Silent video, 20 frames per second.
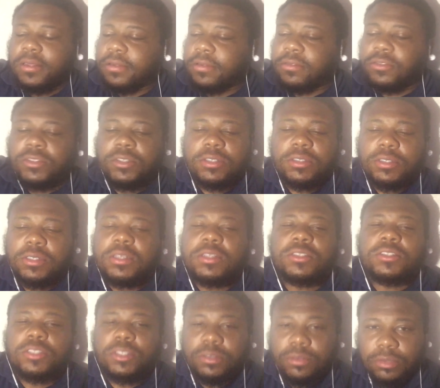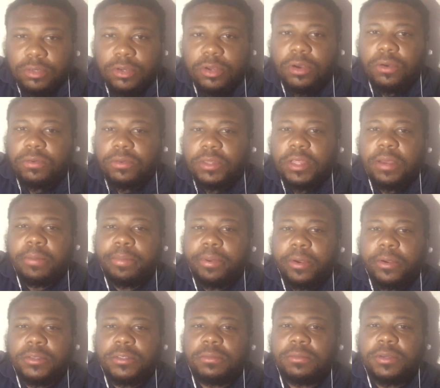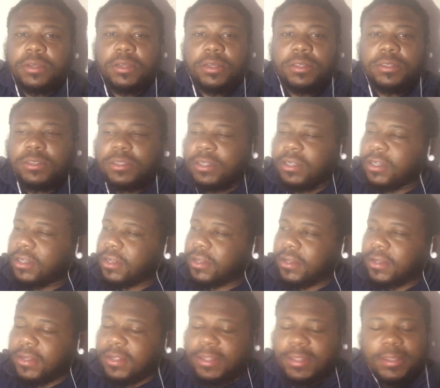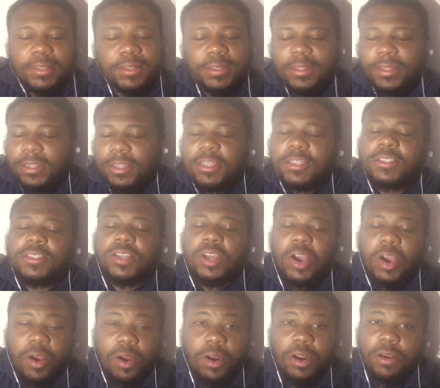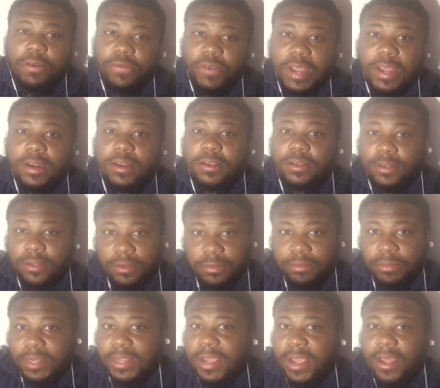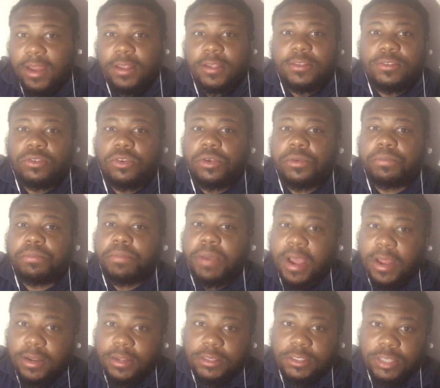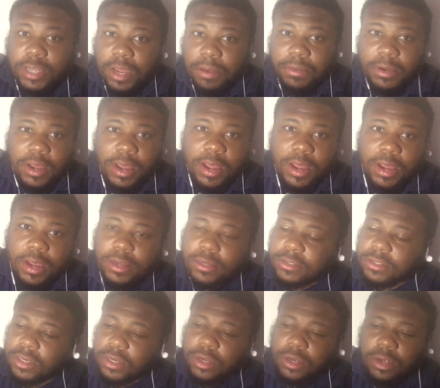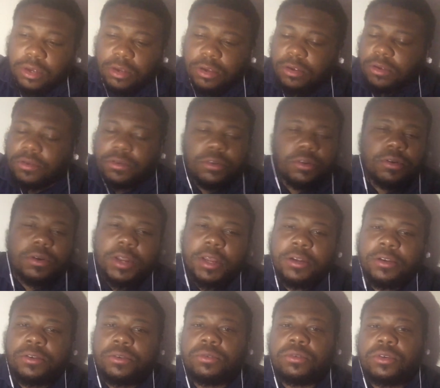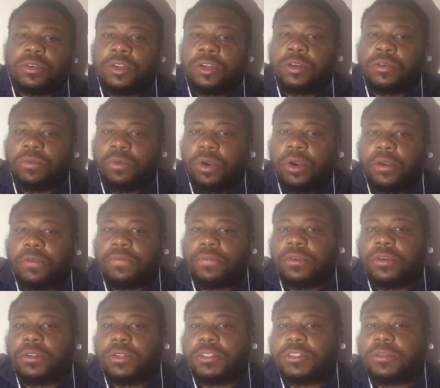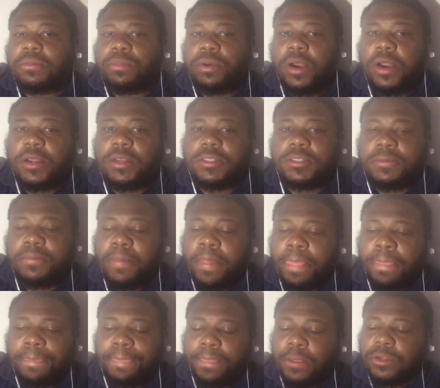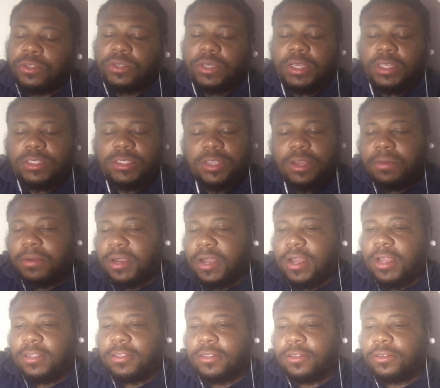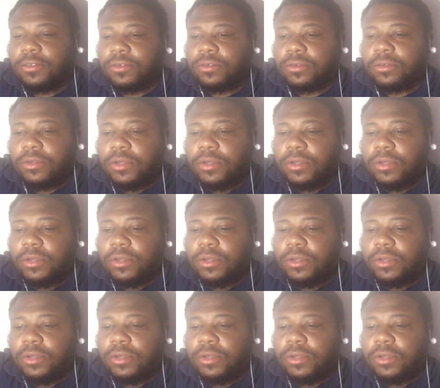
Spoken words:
just continue to go with that person because it's hard finding good mechanics or body shop guys, that do good work for a decent price. Because you get some guys that do,